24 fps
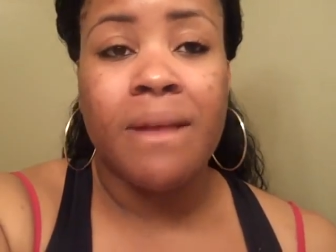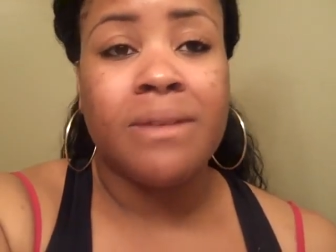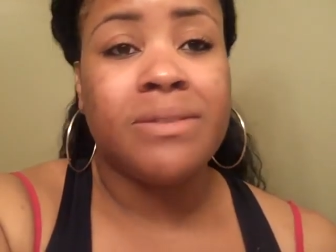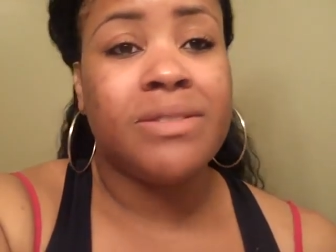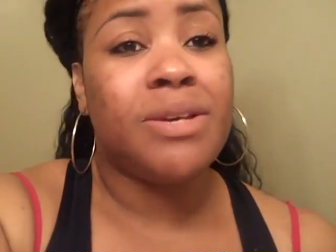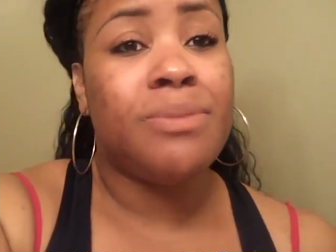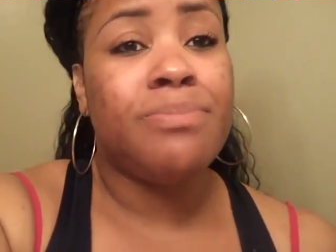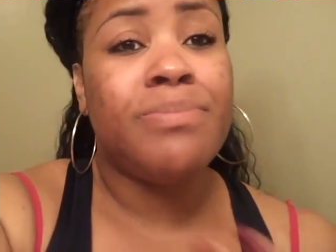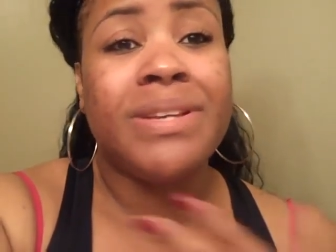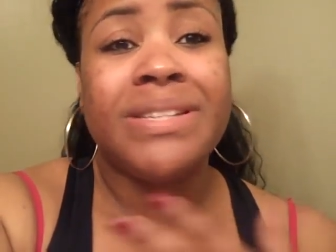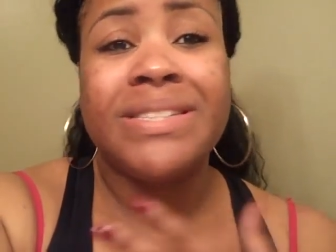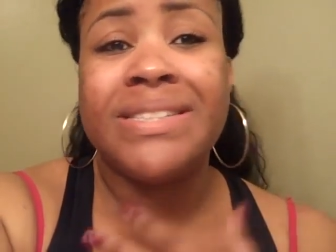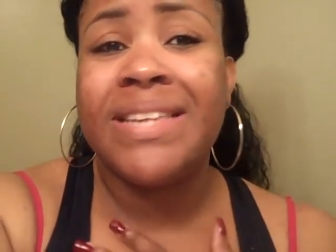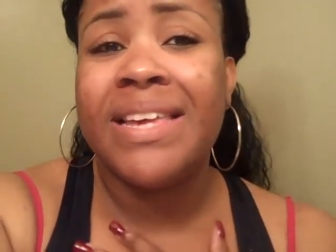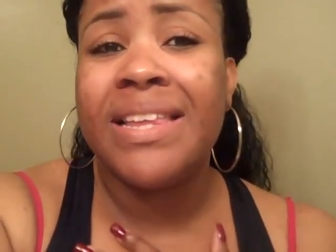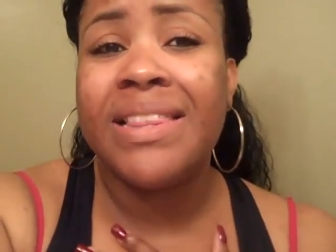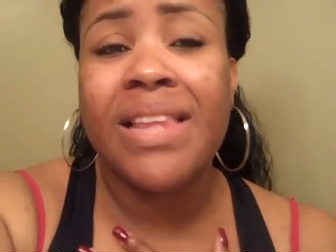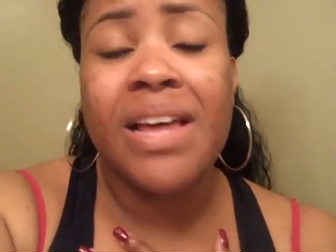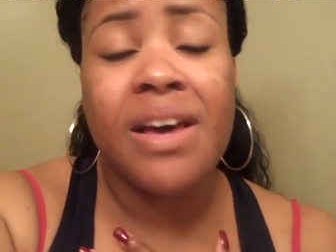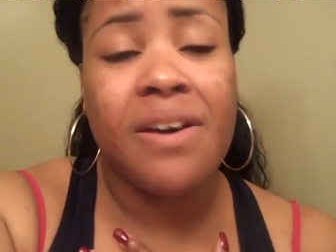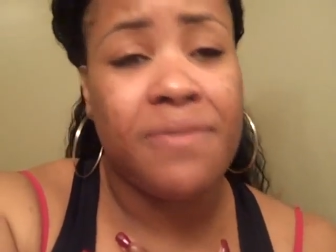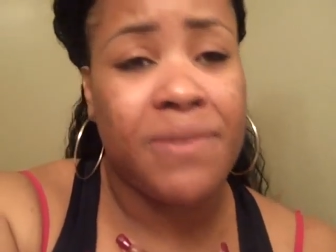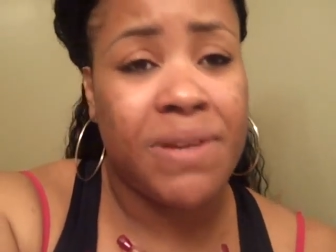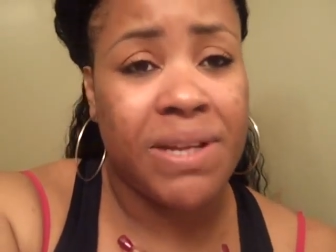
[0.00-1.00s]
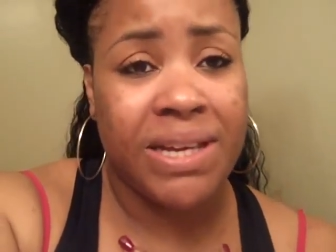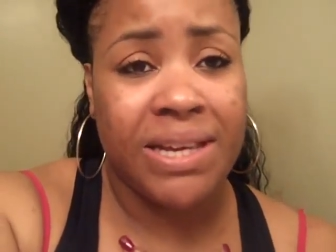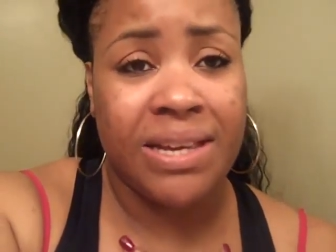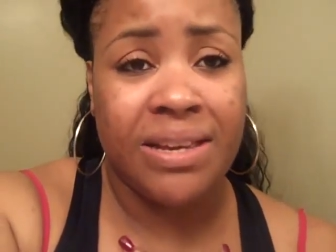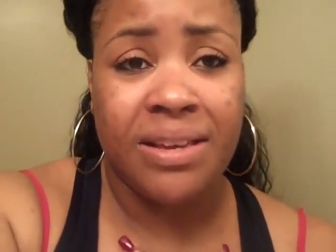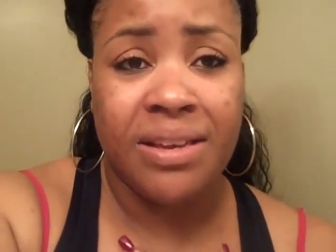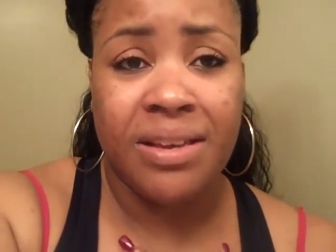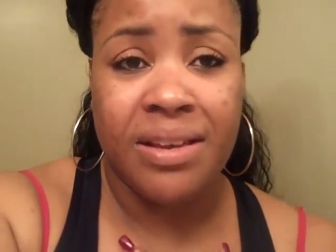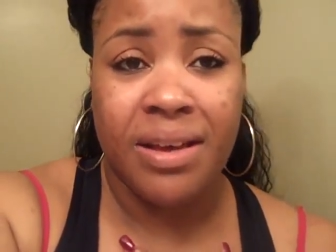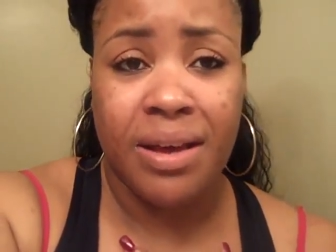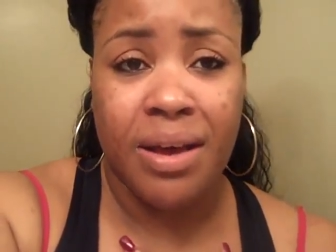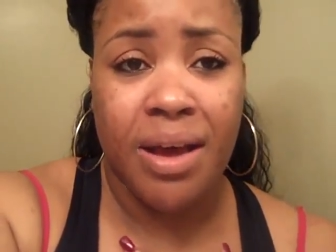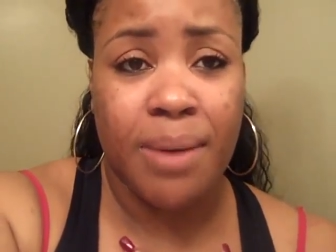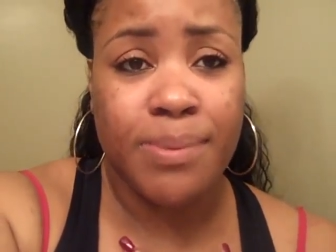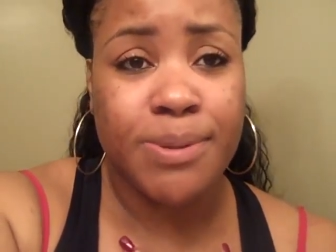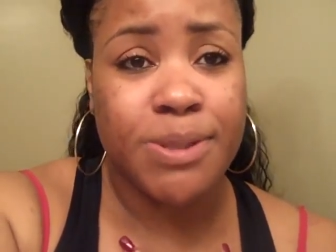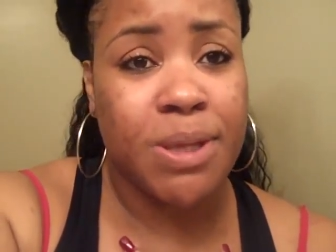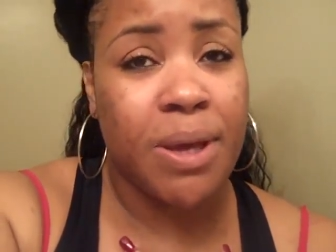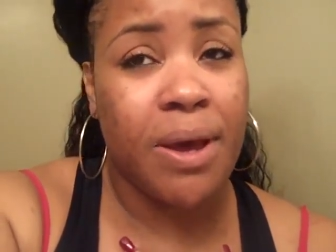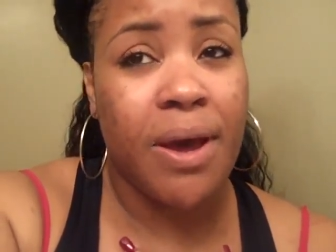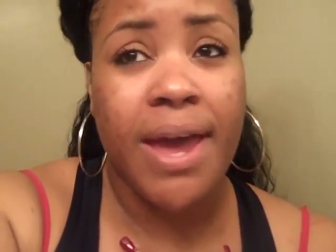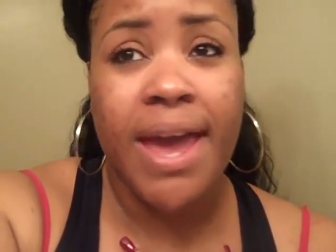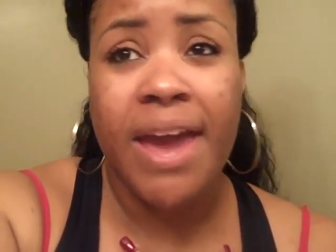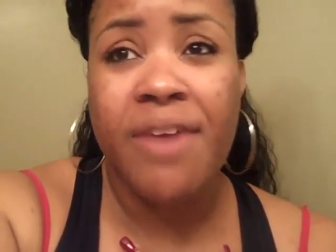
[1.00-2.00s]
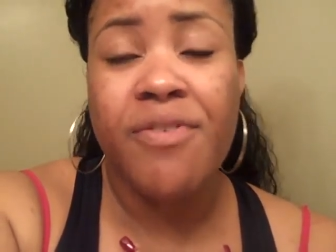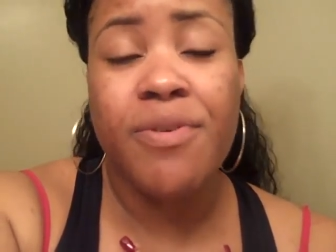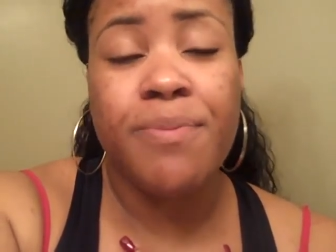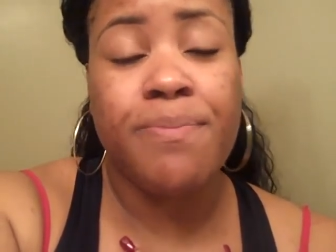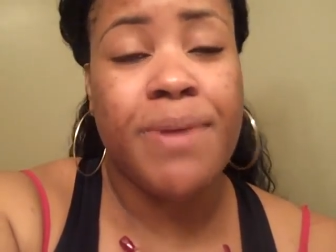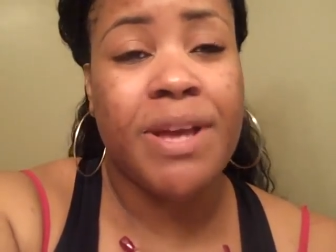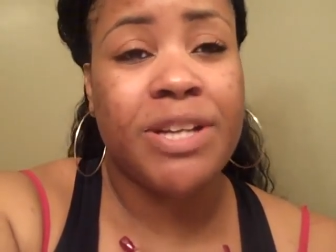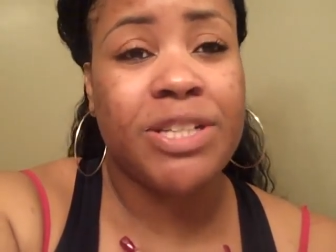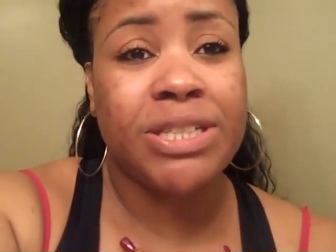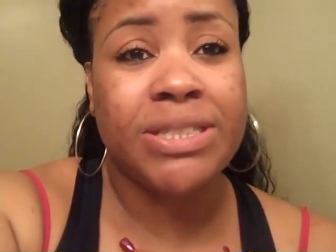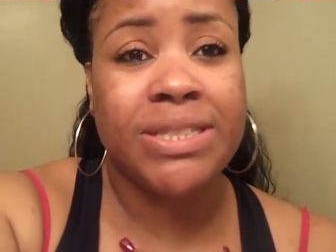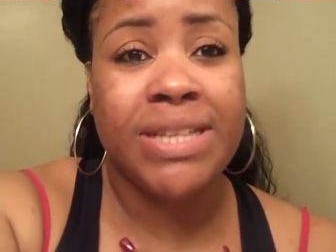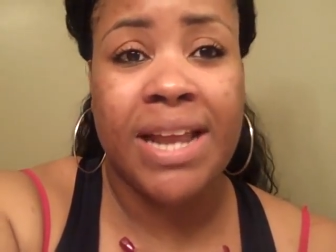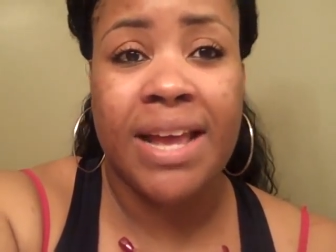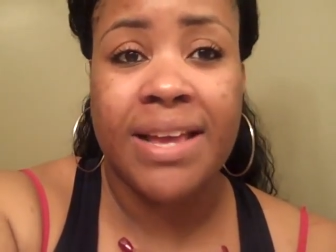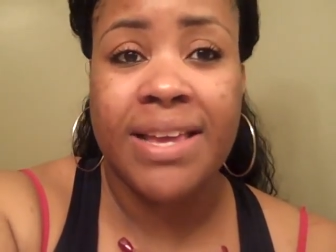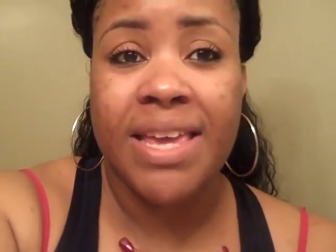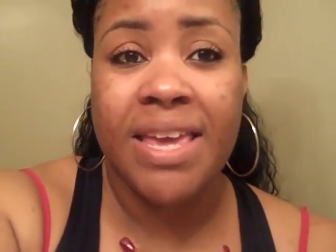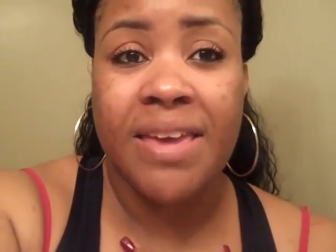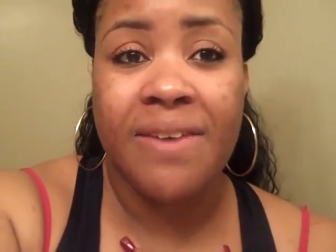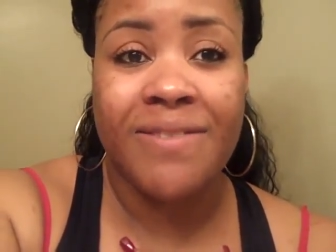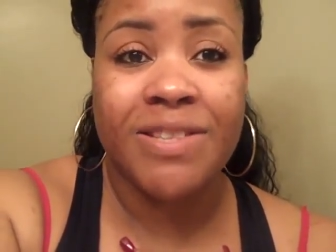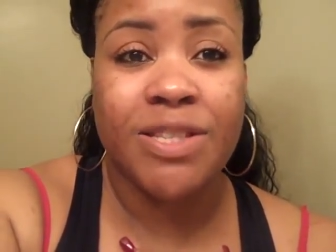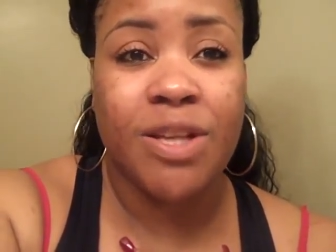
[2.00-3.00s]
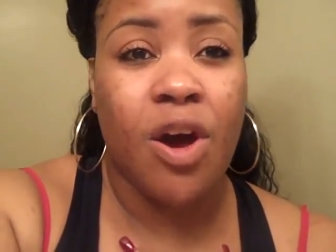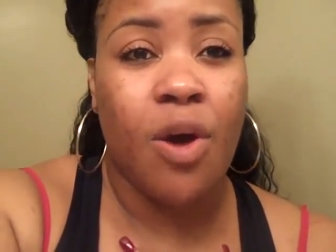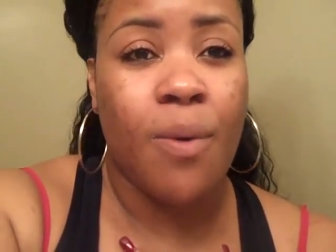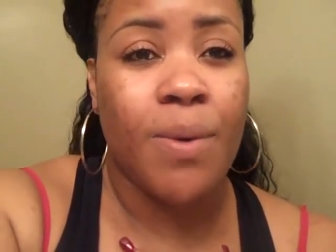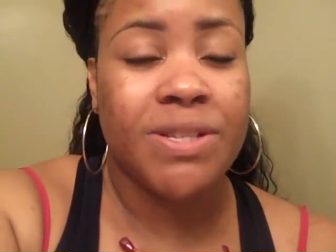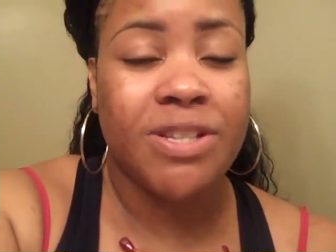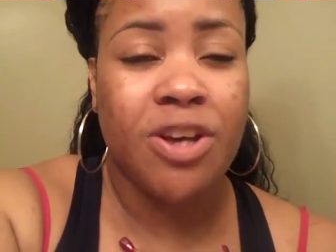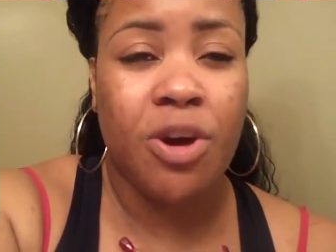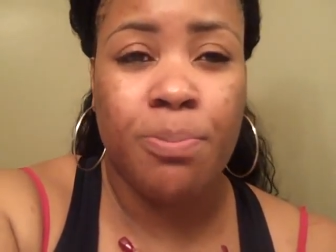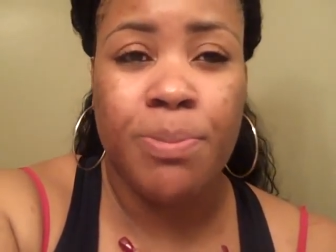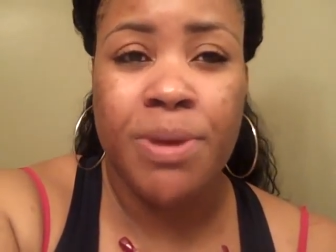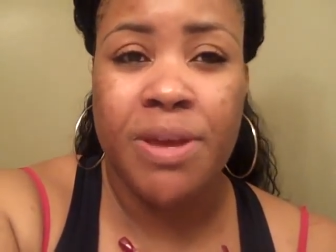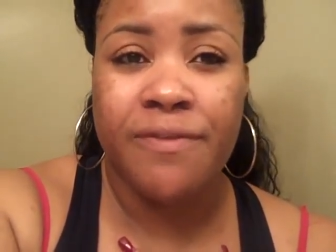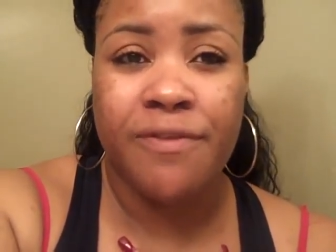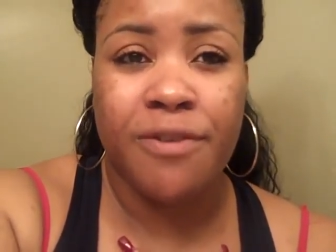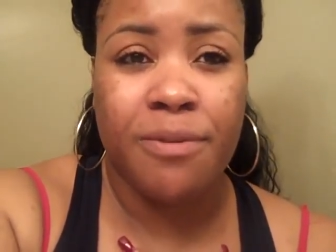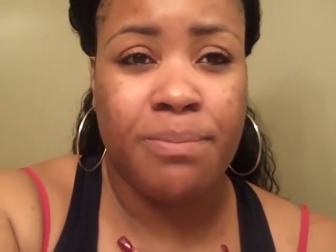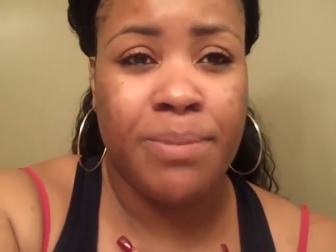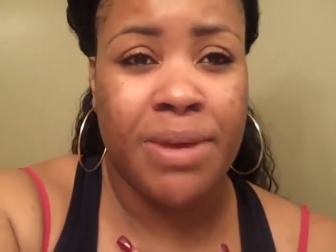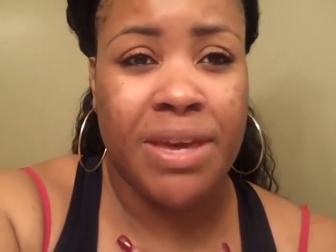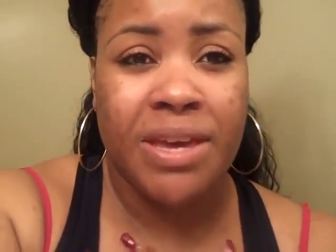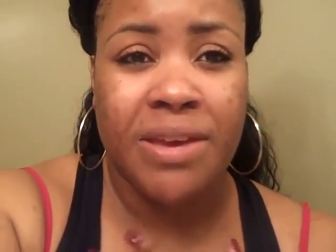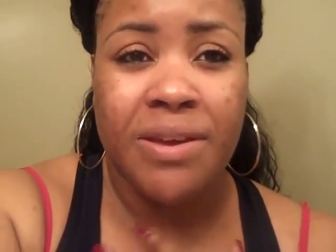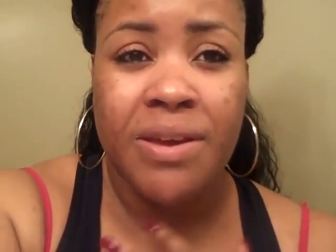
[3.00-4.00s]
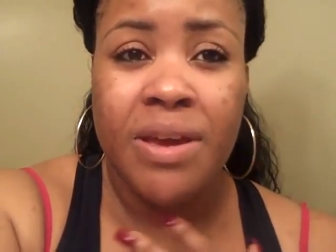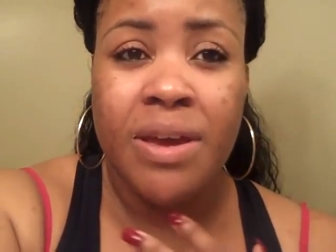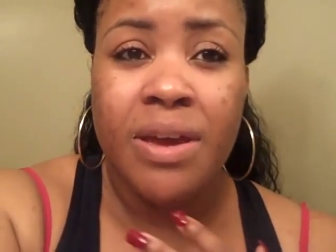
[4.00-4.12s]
to Miss T Lovely, I'm, every message that I give is always going to be for me,